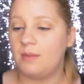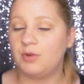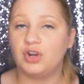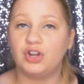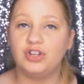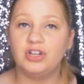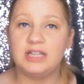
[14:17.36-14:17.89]

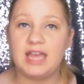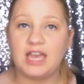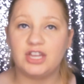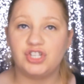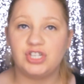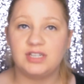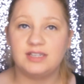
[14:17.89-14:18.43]
curl your
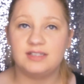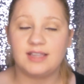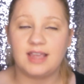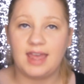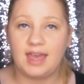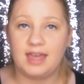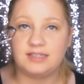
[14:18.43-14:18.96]
lashes
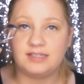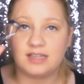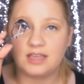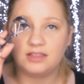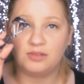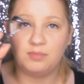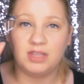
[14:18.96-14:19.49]
at
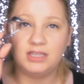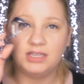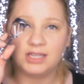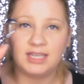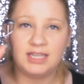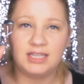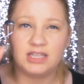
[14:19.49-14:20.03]
the mid
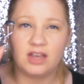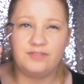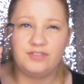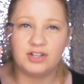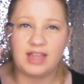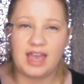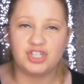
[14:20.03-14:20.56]
length of
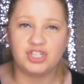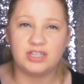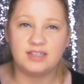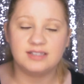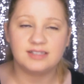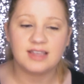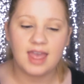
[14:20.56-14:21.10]
your
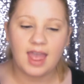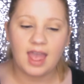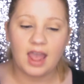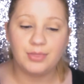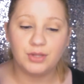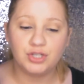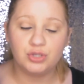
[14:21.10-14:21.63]
lashes,
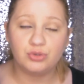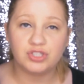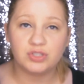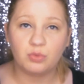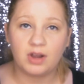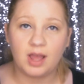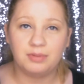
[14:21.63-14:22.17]
and then you
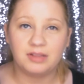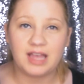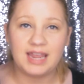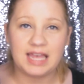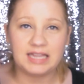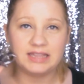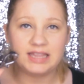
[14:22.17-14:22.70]
just want to apply
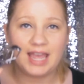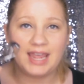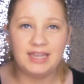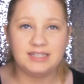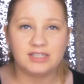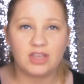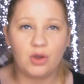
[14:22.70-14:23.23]
a
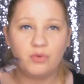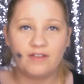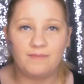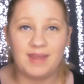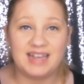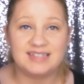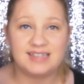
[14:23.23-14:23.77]
light coat of
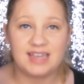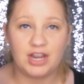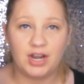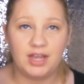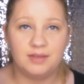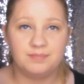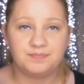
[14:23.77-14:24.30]

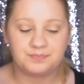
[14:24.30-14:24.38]
mascara.